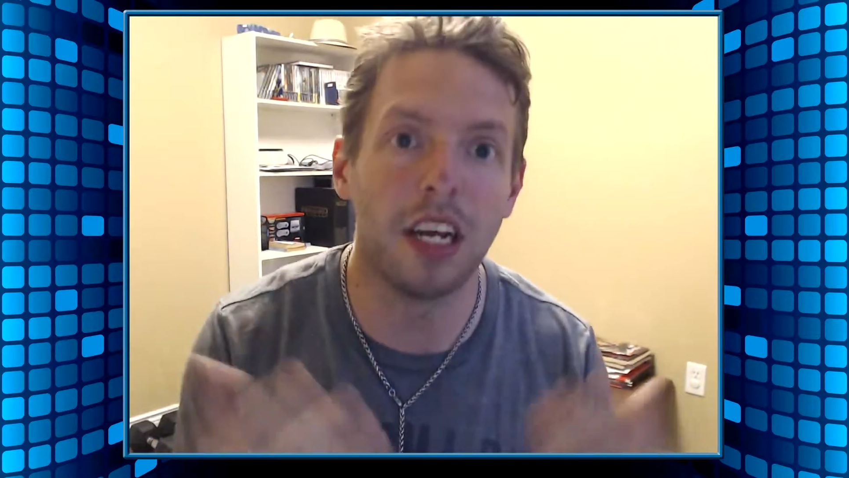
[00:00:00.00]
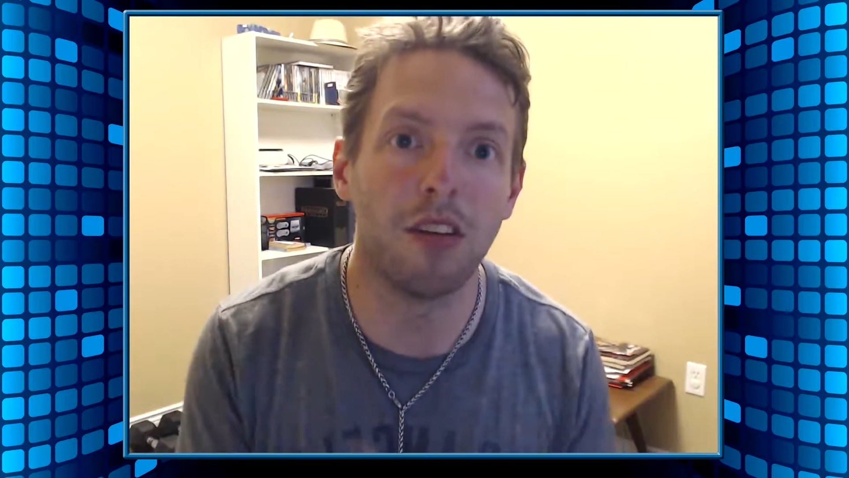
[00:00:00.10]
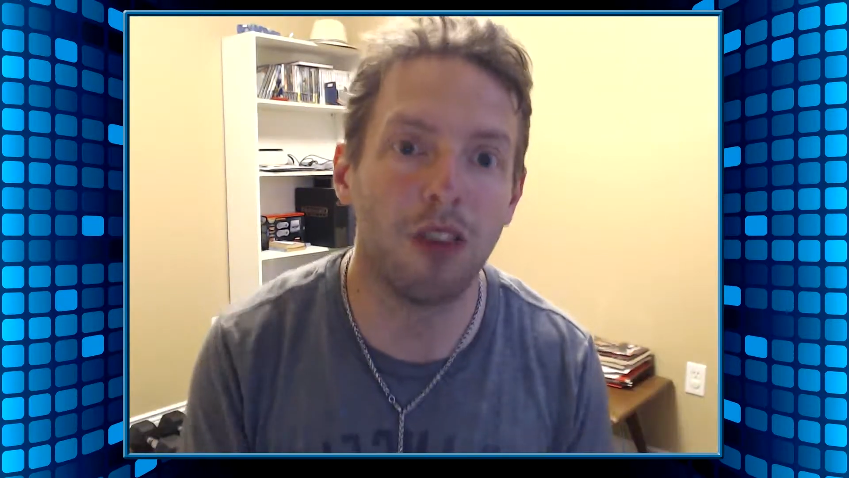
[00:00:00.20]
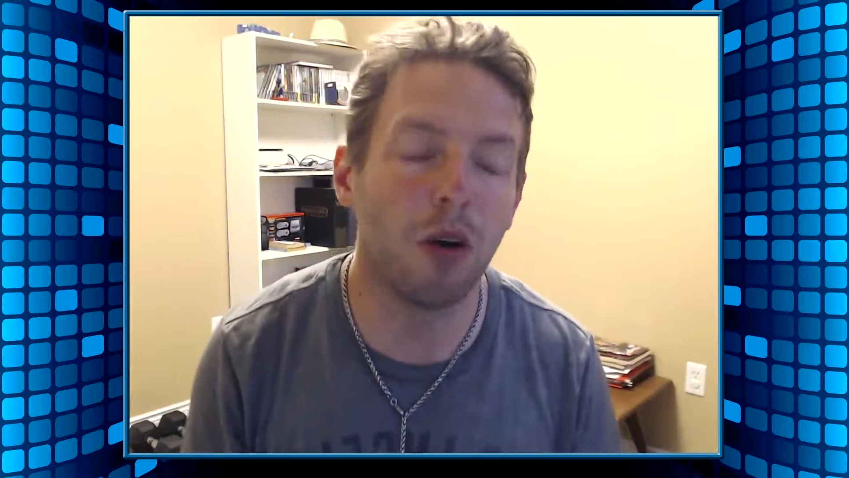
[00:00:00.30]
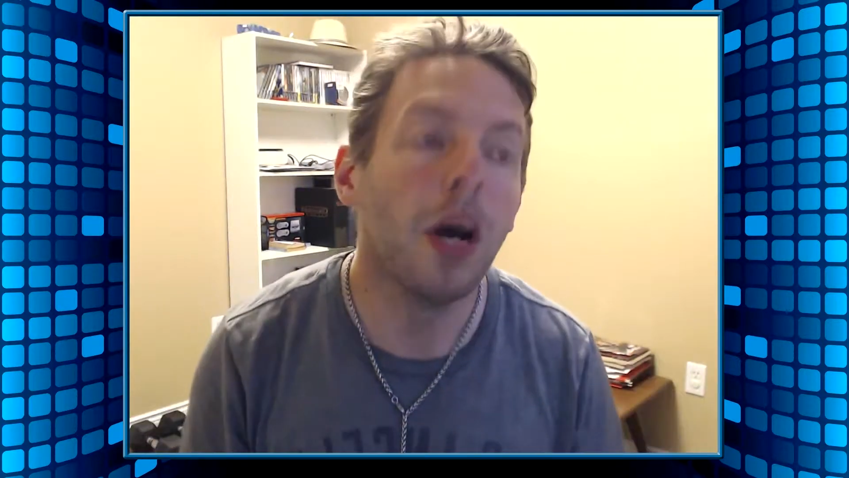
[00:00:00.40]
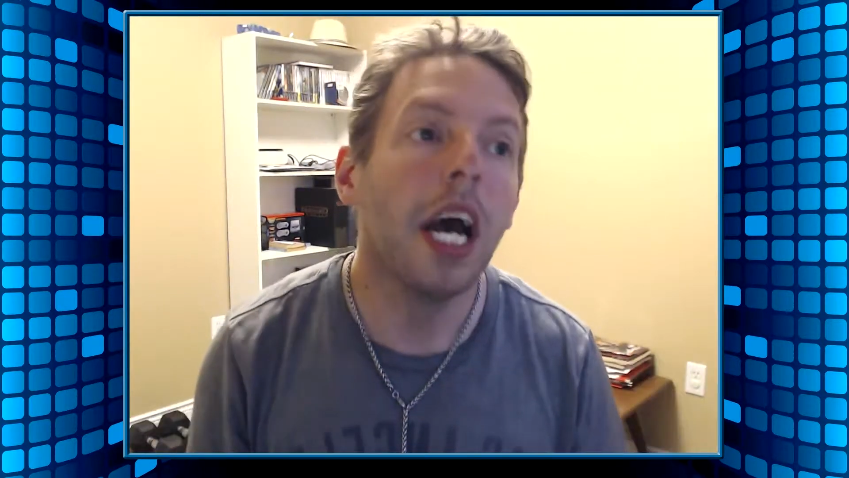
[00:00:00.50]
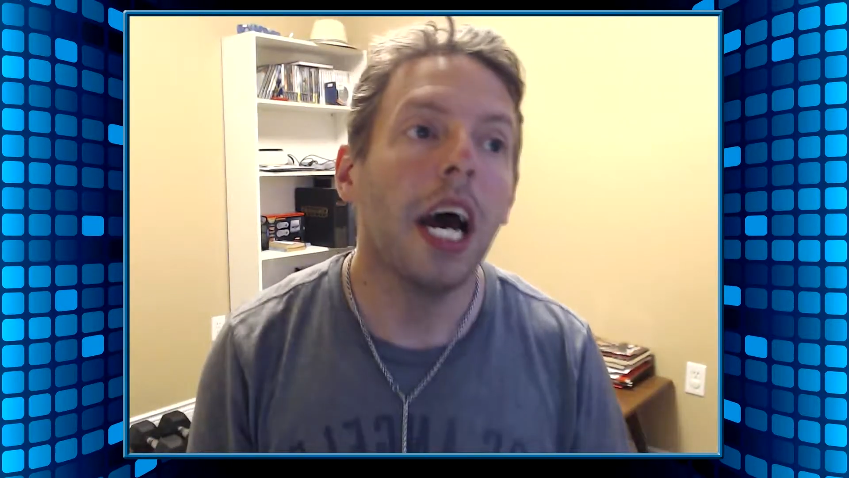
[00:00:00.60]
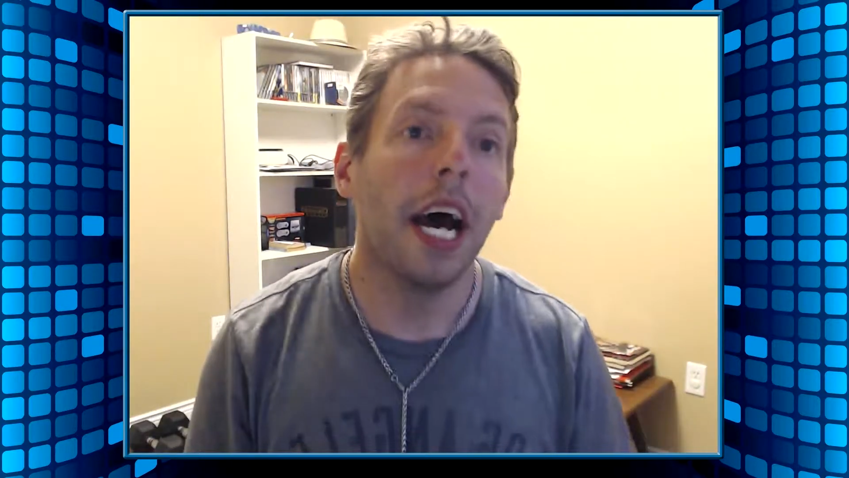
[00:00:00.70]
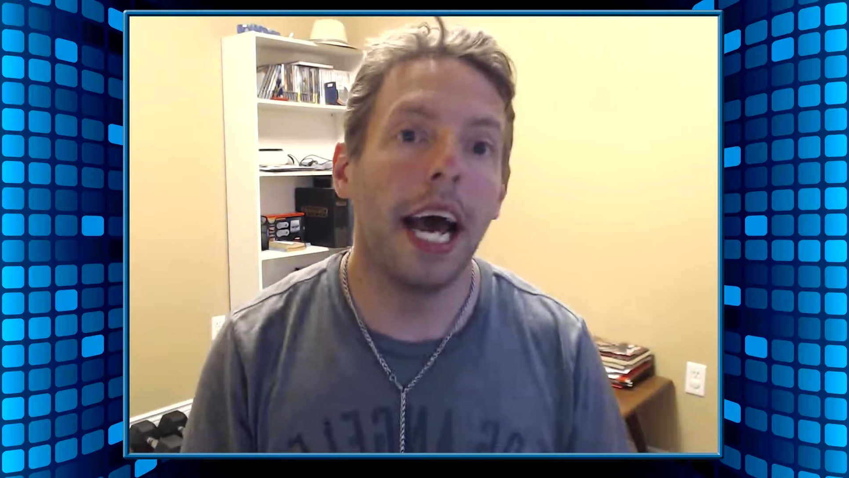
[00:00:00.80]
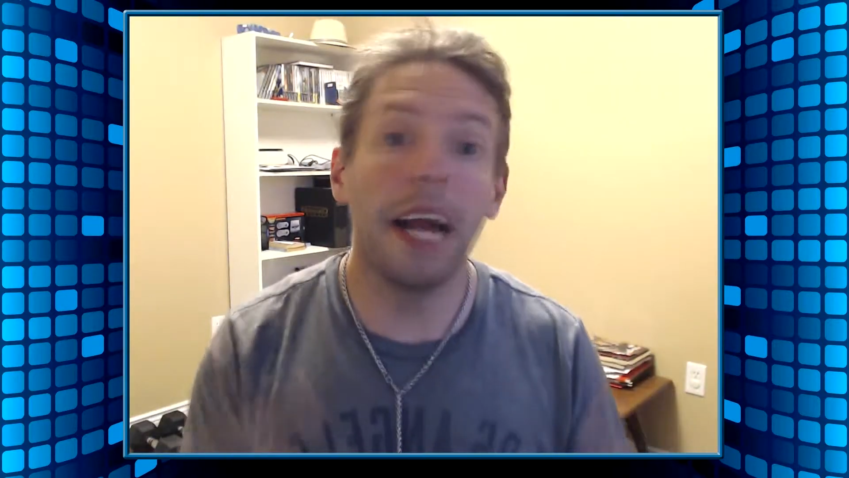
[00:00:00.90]
So,
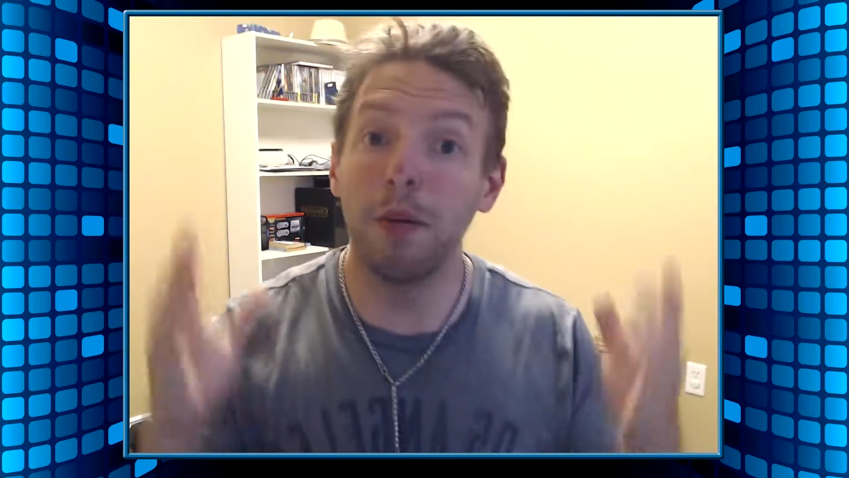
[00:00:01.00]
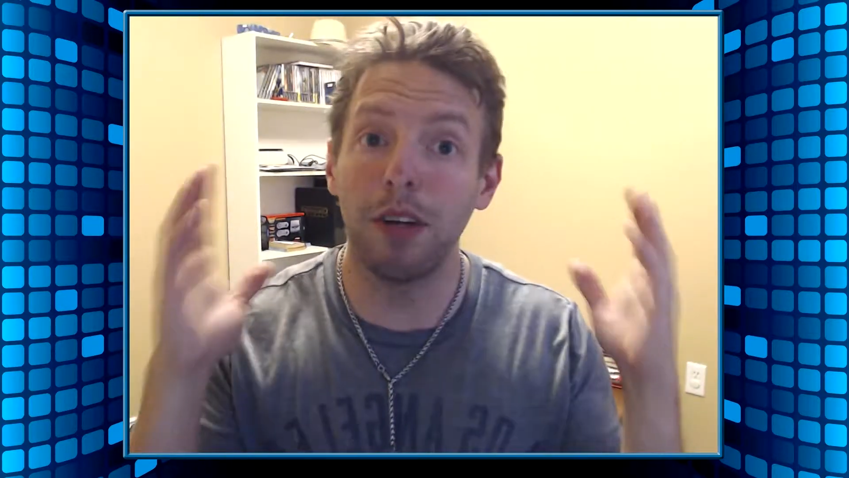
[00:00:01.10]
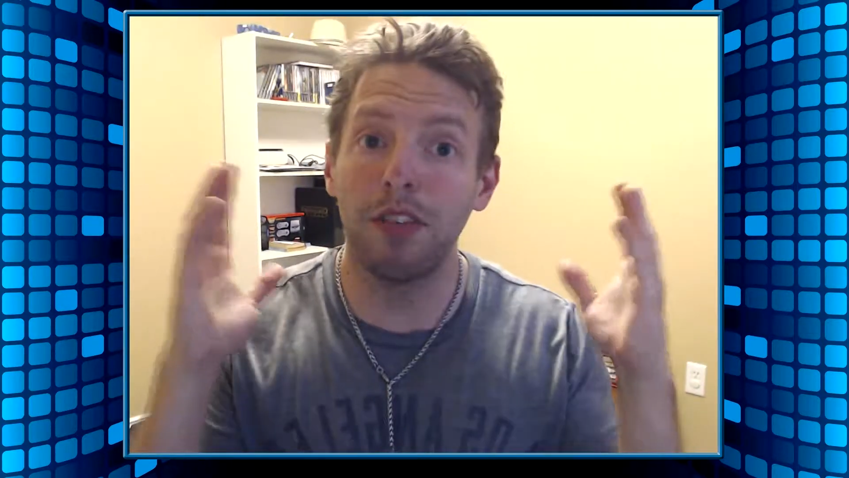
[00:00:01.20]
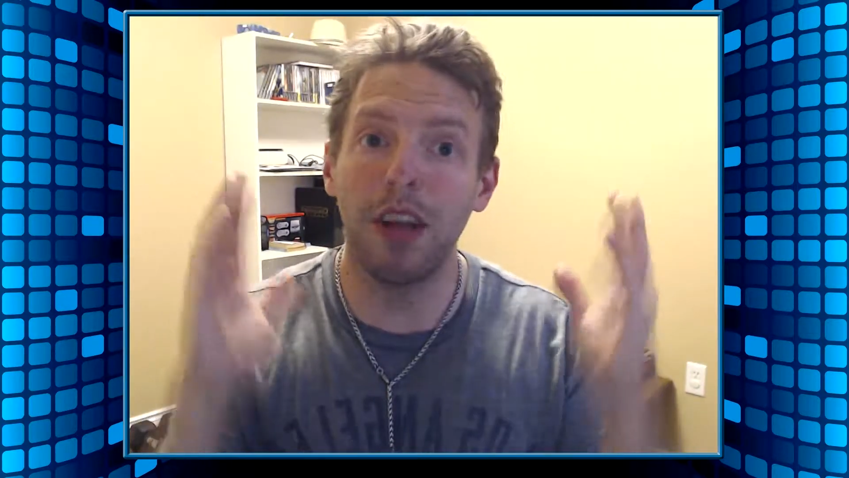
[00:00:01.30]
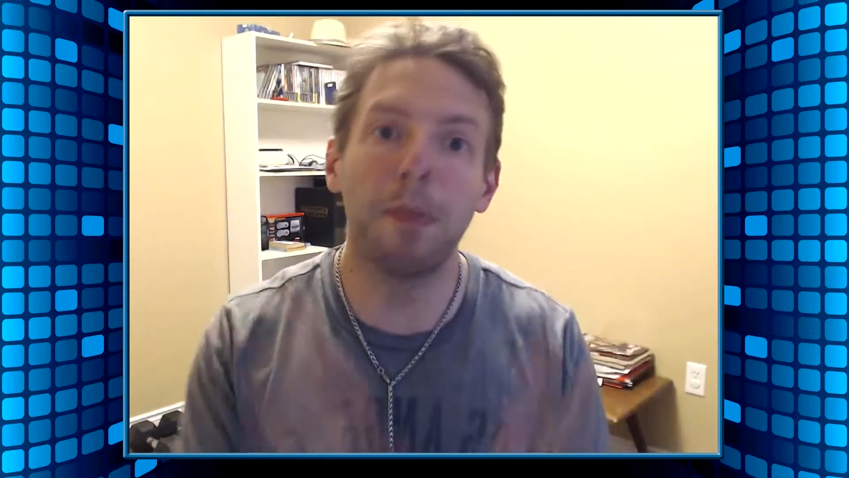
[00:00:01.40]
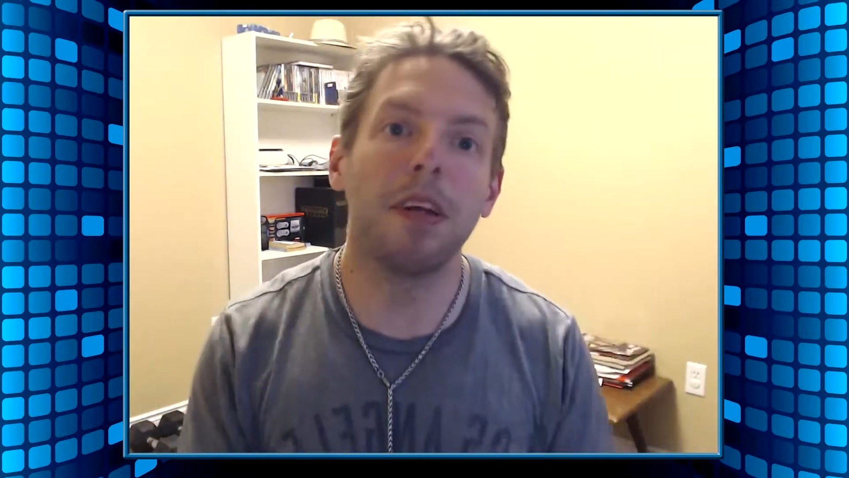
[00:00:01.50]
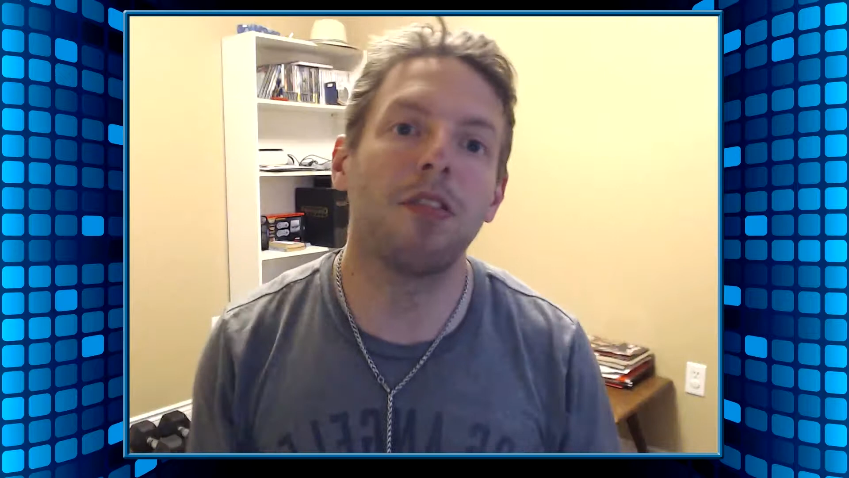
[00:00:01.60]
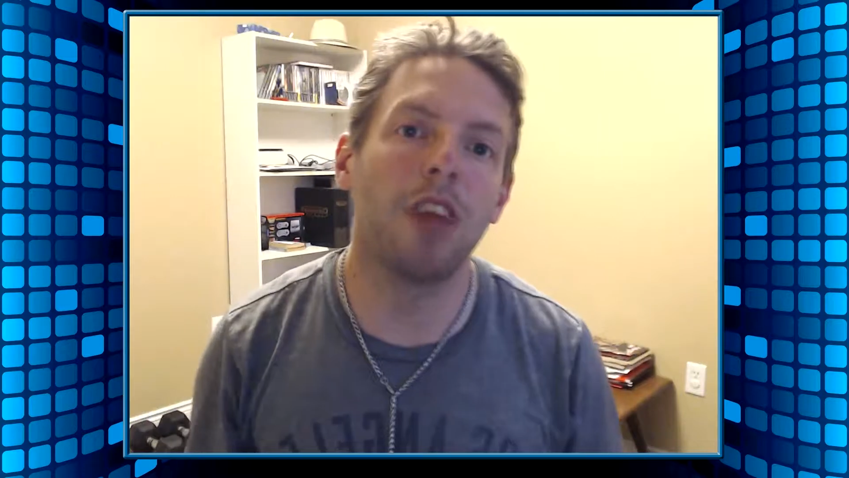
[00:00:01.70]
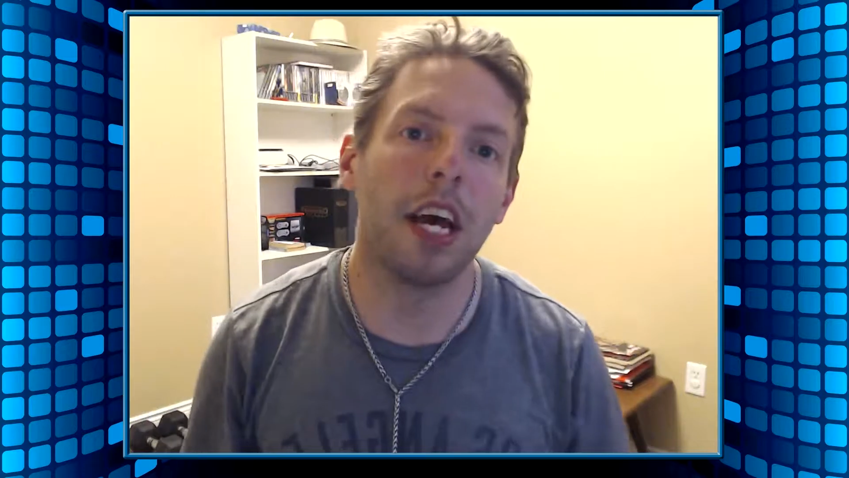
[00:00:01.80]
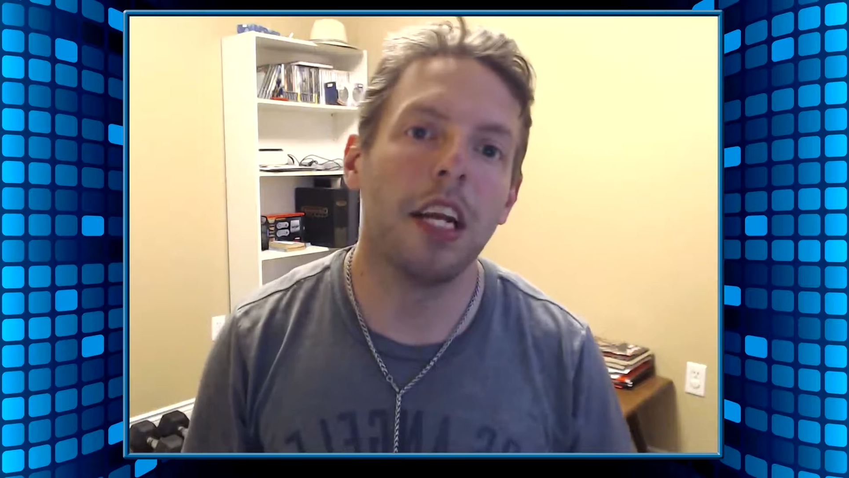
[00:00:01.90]
anyways, that being
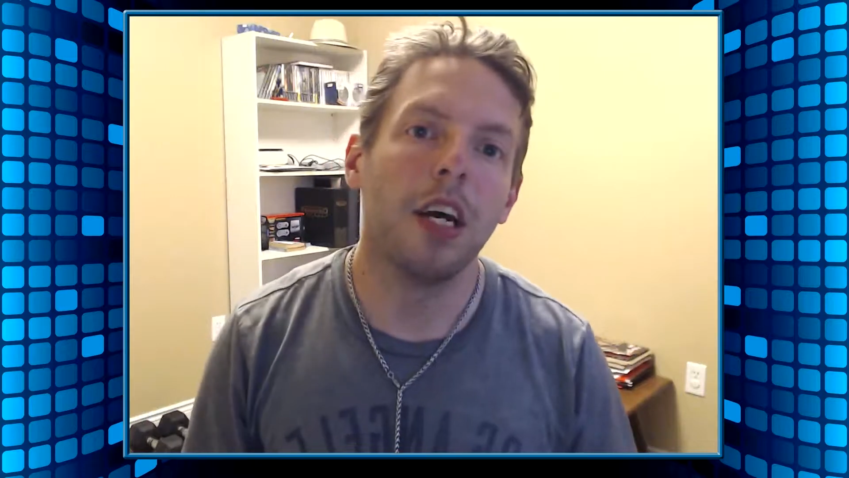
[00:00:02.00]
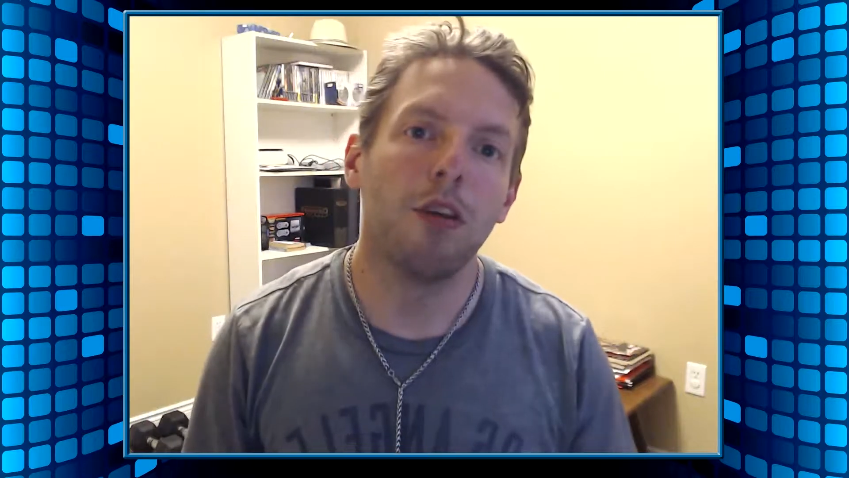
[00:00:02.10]
said,